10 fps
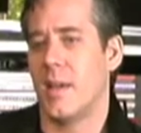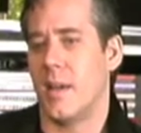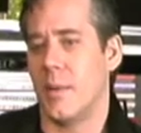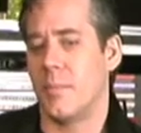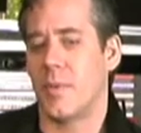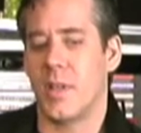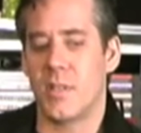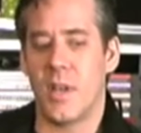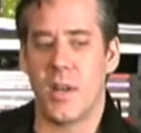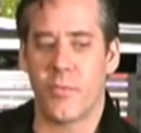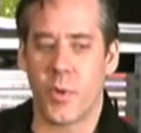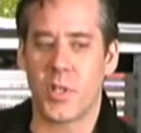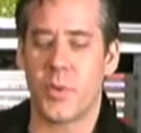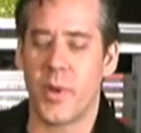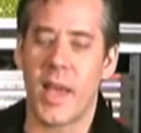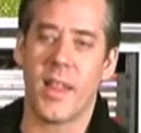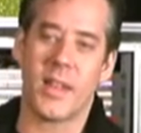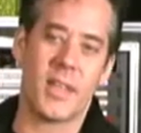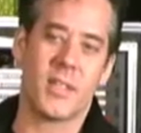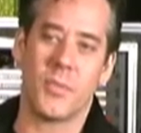because um, the unfortunate
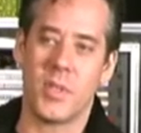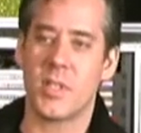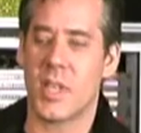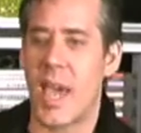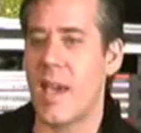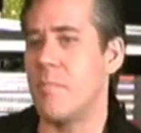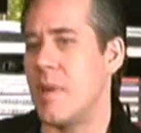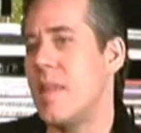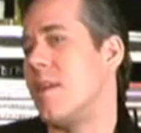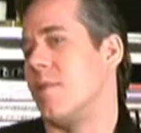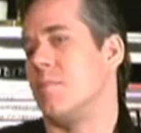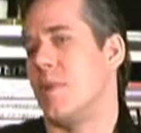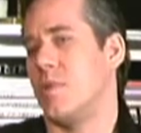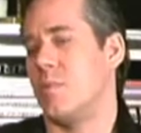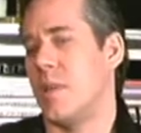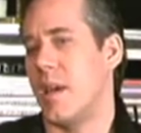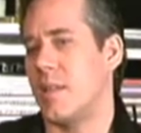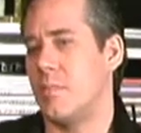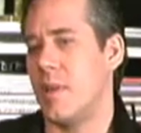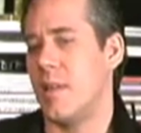reality is that we just can't be there as much as we'd like to be